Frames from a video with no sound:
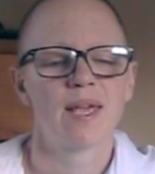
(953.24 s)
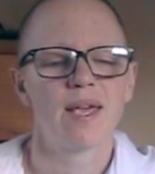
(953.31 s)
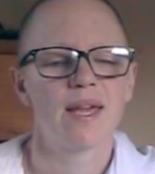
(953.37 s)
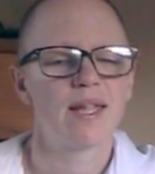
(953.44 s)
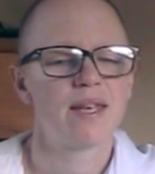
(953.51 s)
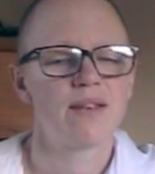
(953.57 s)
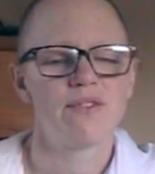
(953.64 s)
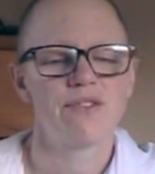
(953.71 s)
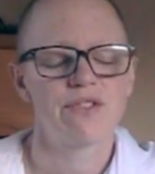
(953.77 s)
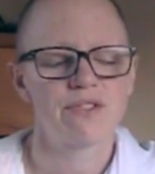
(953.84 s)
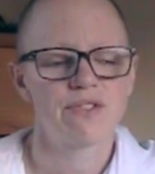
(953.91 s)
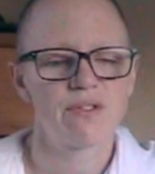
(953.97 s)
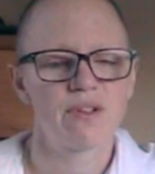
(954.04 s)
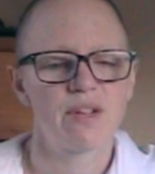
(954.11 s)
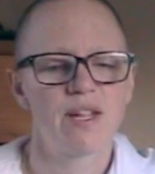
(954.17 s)
and
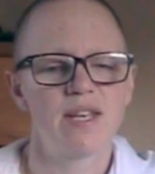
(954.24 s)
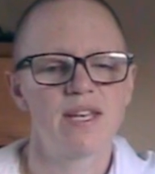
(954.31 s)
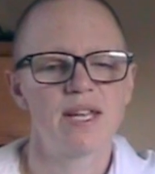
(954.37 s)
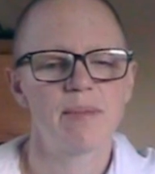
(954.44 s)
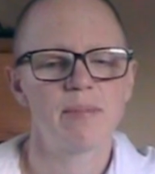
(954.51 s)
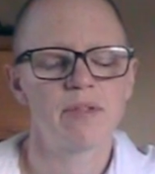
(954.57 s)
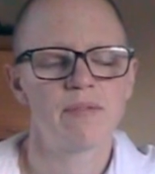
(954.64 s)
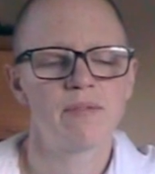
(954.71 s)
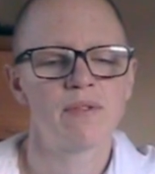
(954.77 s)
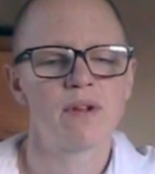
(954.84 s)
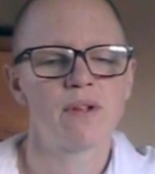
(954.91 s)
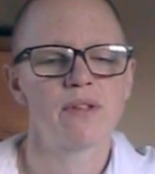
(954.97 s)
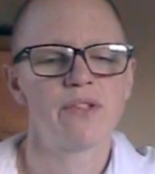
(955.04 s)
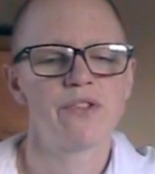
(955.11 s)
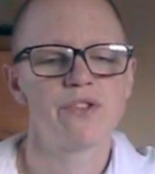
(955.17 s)
just her depth of
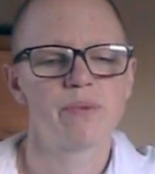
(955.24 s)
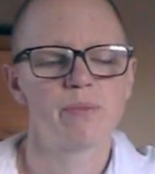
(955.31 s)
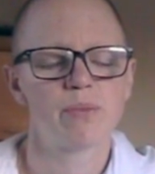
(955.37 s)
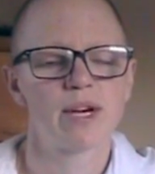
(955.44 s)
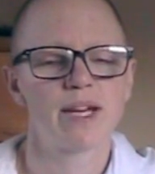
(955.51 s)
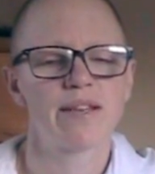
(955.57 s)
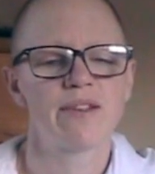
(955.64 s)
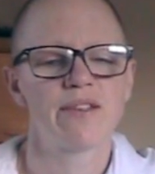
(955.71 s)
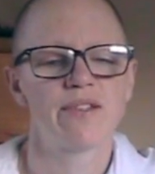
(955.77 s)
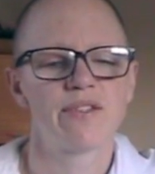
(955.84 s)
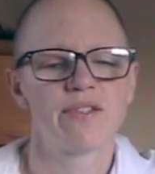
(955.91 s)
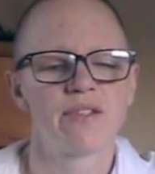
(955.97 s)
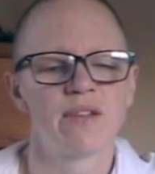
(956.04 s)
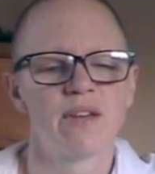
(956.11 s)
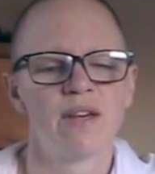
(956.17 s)
knowledge and
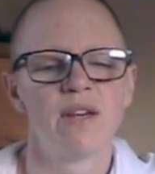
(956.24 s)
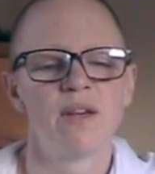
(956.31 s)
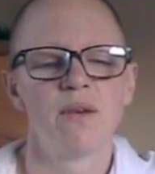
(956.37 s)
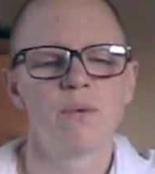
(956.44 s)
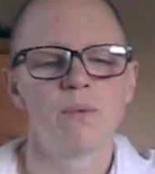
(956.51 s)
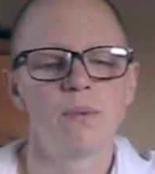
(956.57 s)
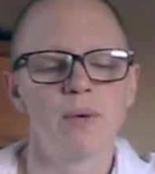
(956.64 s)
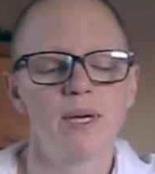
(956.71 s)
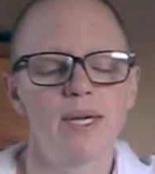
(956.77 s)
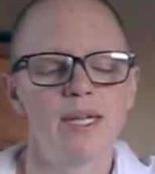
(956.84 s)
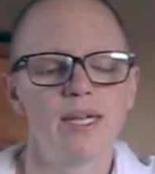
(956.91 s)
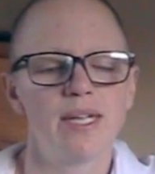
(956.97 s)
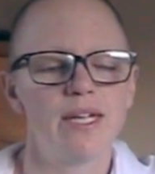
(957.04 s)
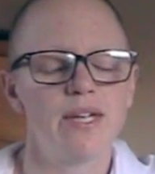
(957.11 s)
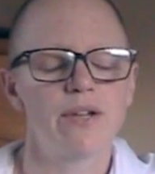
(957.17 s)
practice,
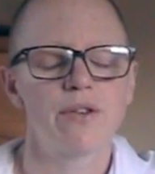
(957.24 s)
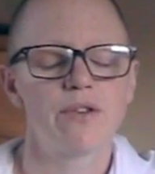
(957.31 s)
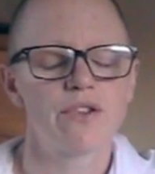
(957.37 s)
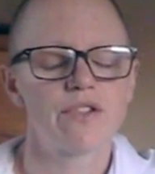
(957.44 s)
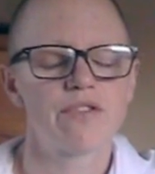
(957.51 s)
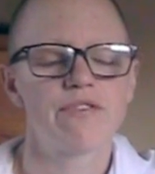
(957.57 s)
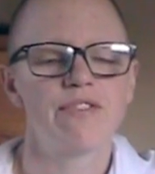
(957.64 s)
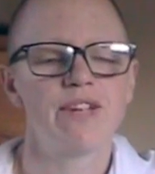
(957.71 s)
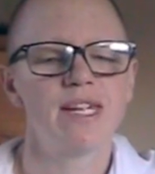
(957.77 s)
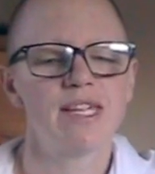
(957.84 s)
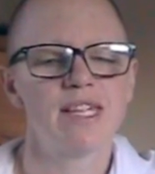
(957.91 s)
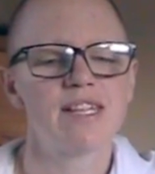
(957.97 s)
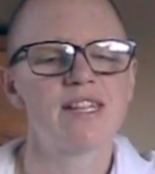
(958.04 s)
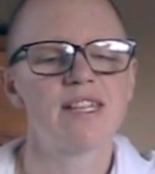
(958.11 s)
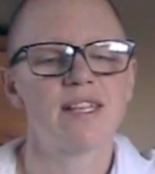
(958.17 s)
really you could just feel
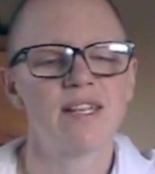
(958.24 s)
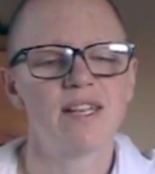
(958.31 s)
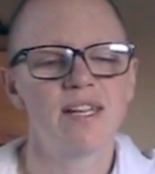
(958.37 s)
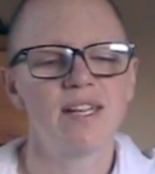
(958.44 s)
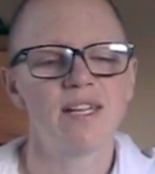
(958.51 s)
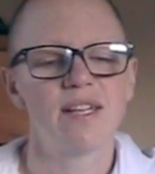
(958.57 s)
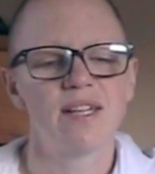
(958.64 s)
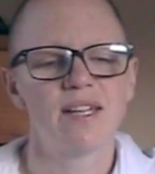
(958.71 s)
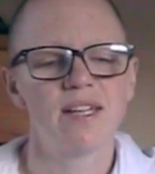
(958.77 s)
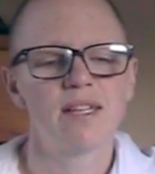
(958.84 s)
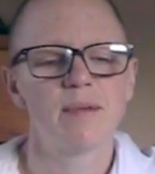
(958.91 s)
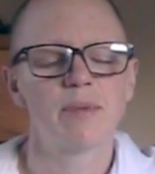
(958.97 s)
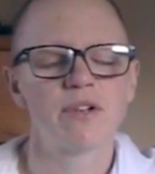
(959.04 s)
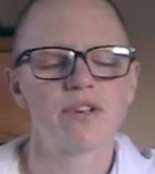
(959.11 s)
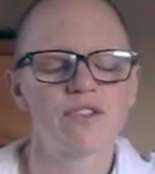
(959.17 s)
it in
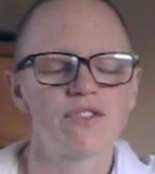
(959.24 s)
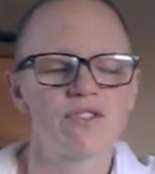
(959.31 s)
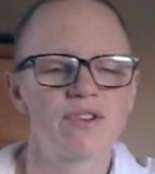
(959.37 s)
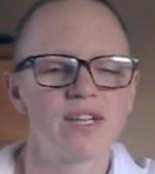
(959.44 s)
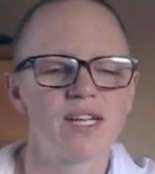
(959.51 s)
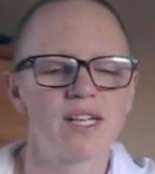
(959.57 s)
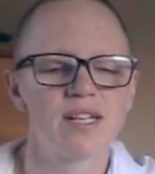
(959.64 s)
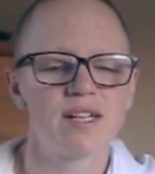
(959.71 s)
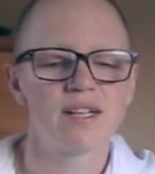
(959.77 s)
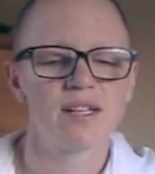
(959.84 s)
the monastery,